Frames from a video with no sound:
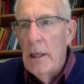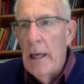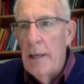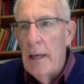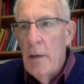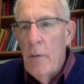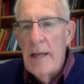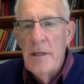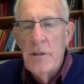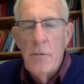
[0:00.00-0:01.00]
And
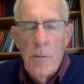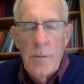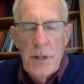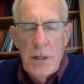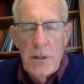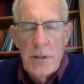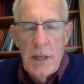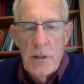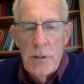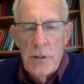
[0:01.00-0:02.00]
we had these
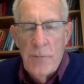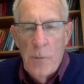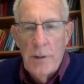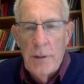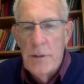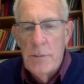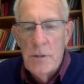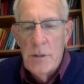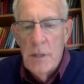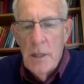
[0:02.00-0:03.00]
enormous extinctions of
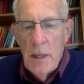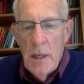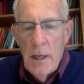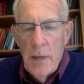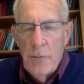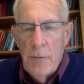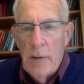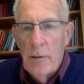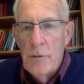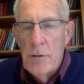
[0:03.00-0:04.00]
organisms
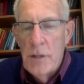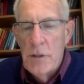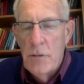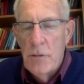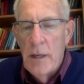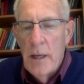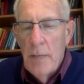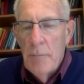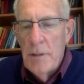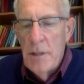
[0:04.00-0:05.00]
throughout Earth's
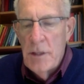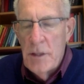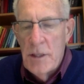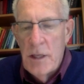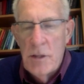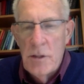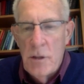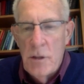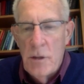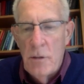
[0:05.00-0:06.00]
history. But these
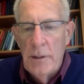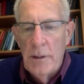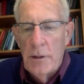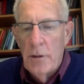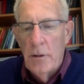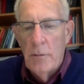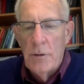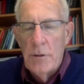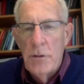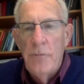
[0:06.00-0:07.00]
extinctions only occurred
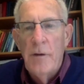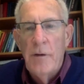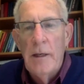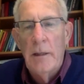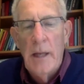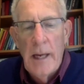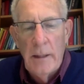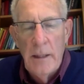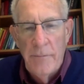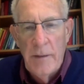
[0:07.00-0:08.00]
when two very
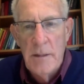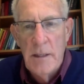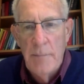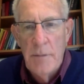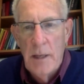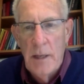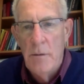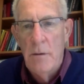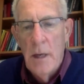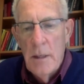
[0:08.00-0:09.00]
unlikely events came
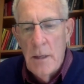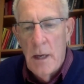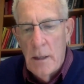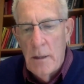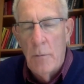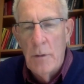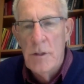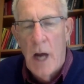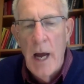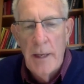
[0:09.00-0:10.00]
together,
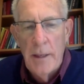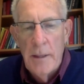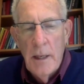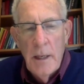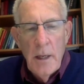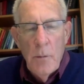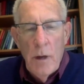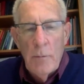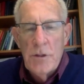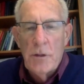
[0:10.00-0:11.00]
coincided.
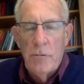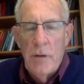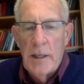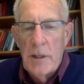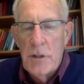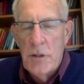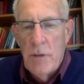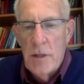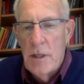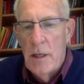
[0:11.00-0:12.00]
One was a chronic
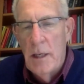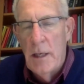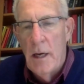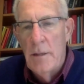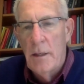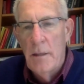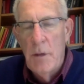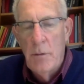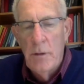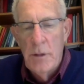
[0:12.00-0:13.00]
stress on the
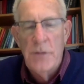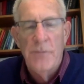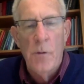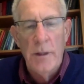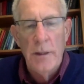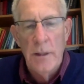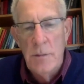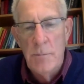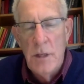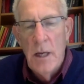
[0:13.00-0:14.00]
communities of
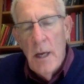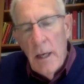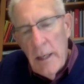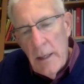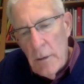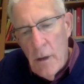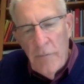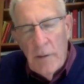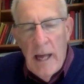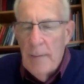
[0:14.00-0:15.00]
organisms, killed
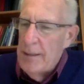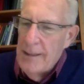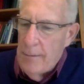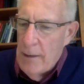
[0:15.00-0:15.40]
off a lot, but